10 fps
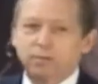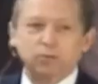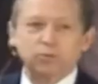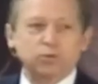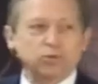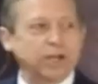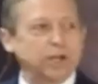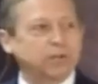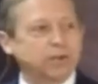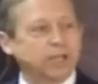Deming was
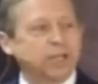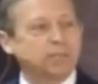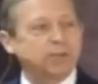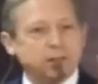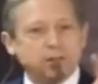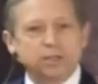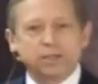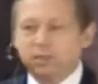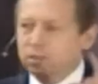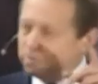right when it came to
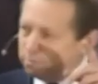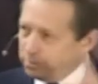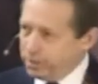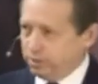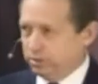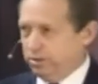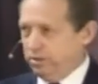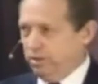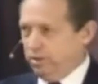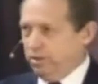clinical medicine.
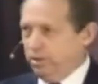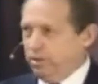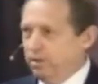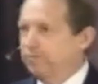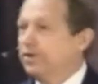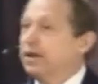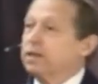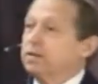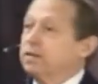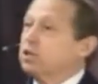In
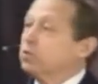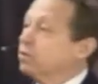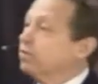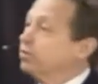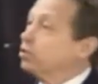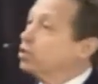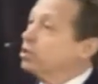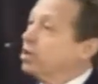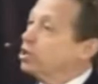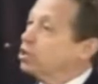fact, these were the first
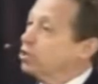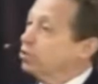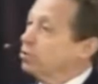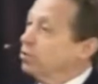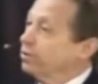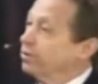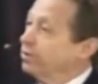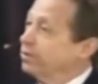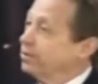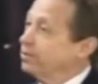studies in the world
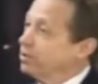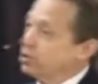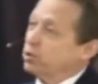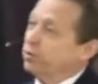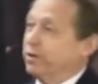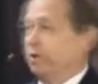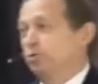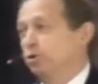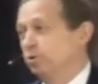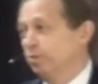that showed
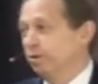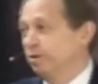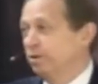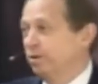that principle.